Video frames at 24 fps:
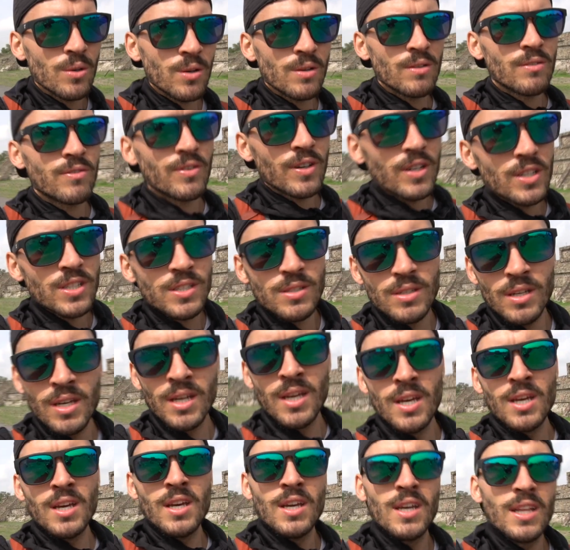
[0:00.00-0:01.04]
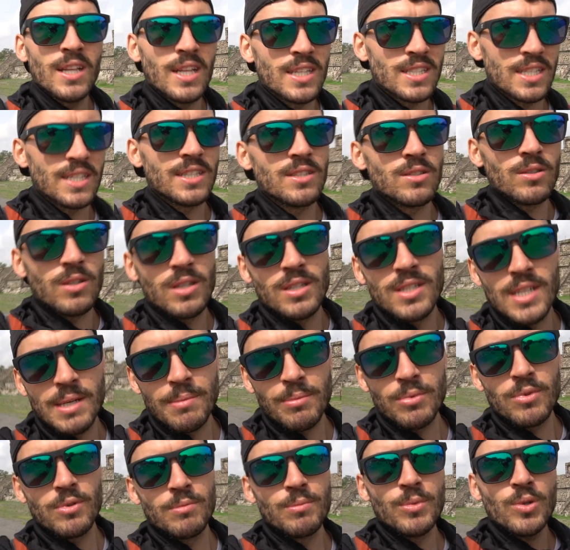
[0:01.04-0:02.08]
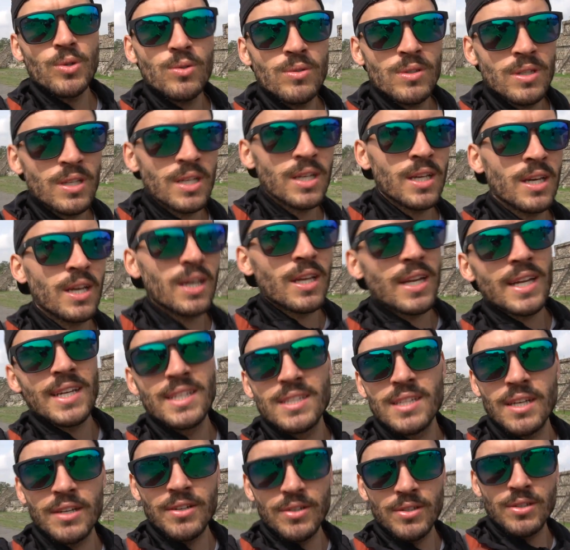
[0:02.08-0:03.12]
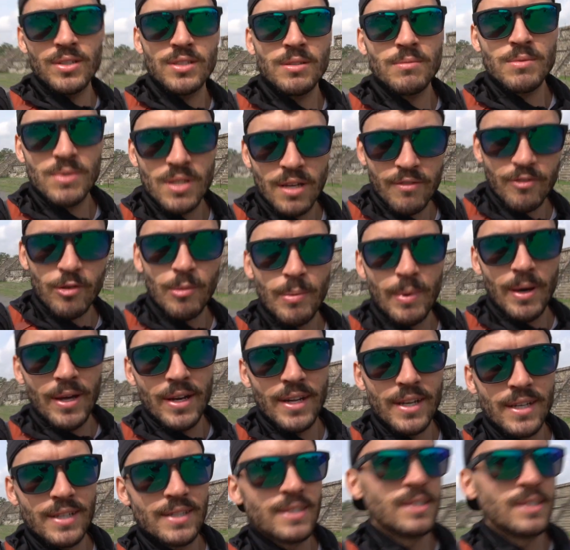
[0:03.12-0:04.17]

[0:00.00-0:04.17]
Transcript: first, let's get to the Temple of the Moon, and I can tell you some stuff about it.